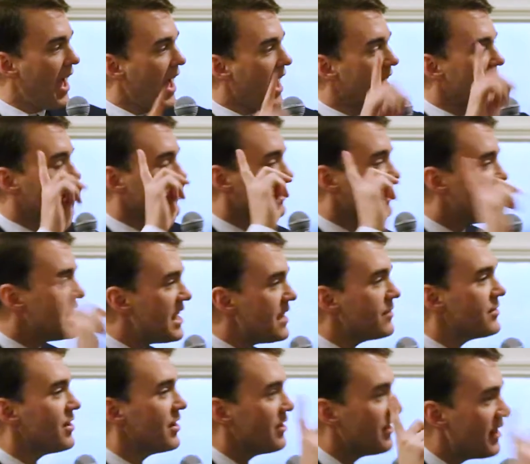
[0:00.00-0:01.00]
And it
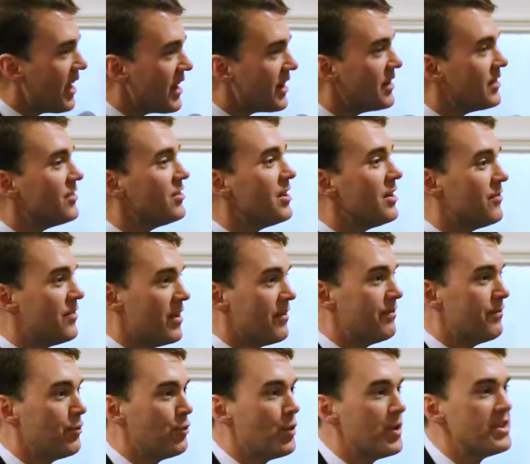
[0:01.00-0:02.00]
leaves a legacy of
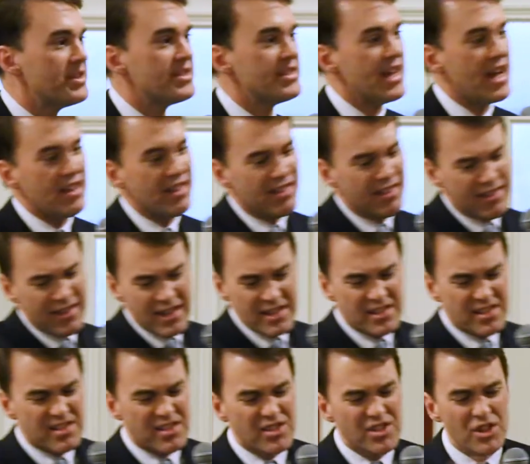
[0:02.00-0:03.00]
influence that
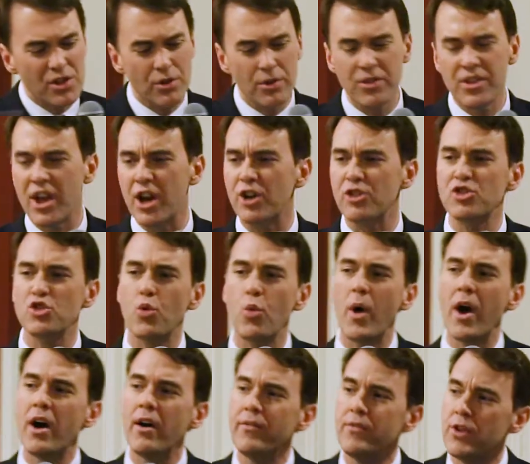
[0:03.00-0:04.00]
is still there
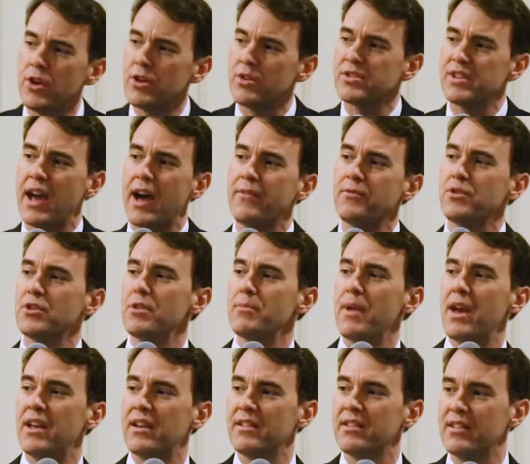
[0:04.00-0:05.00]
12 years after the
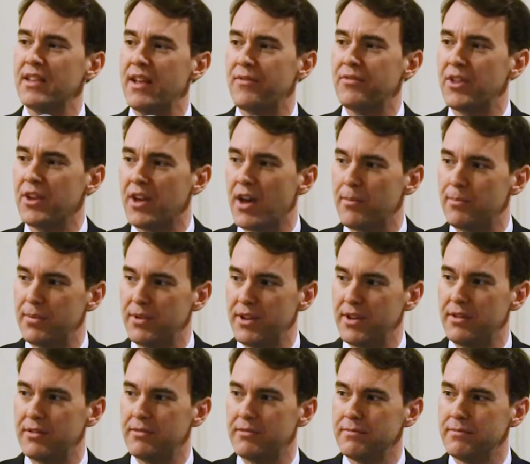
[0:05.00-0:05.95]
man has left the company.